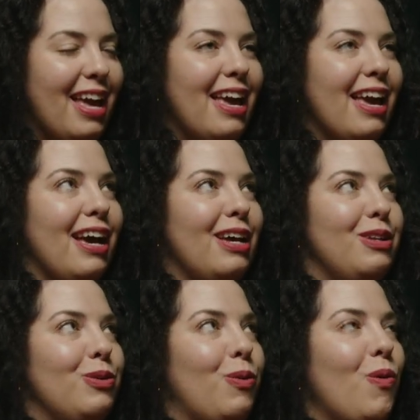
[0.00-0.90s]

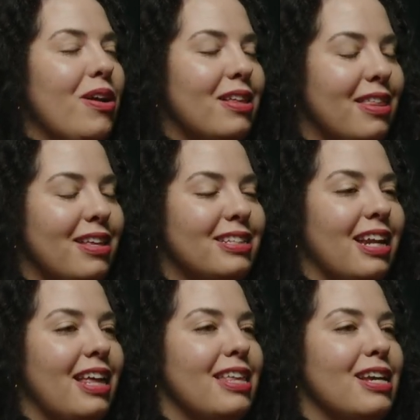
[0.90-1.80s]
And one of the things that
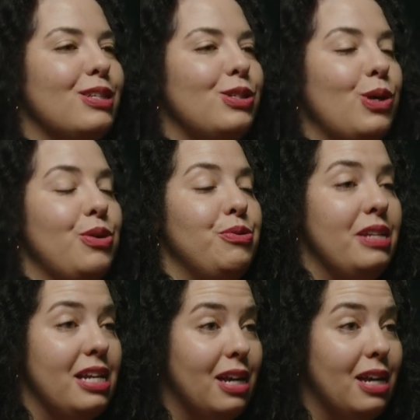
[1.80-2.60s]
I think is so unique